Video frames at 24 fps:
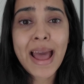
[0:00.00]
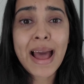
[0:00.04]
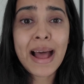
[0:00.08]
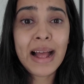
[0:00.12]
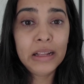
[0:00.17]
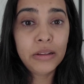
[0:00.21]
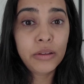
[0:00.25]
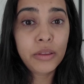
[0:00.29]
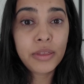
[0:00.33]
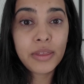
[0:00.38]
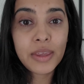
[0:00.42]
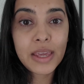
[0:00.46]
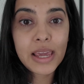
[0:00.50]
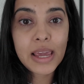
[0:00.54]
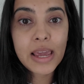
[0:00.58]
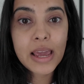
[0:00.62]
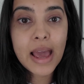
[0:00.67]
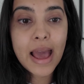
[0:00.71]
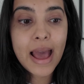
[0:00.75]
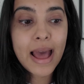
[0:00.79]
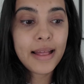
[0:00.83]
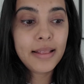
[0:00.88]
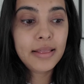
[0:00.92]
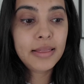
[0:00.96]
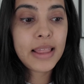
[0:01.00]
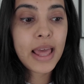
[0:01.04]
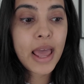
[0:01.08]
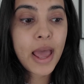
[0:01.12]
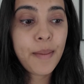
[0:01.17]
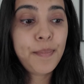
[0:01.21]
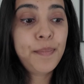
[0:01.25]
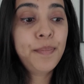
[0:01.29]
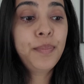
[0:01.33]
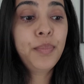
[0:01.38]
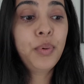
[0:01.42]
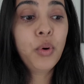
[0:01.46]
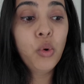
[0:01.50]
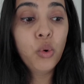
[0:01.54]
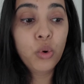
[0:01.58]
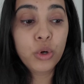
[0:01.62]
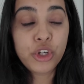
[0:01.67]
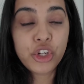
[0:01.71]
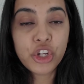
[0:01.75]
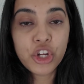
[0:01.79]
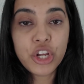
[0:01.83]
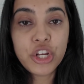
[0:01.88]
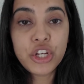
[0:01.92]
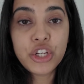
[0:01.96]
healthy and they're
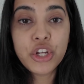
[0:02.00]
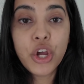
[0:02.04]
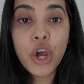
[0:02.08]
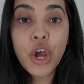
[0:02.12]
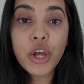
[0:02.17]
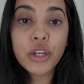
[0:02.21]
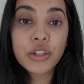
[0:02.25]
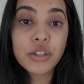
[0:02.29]
portioned.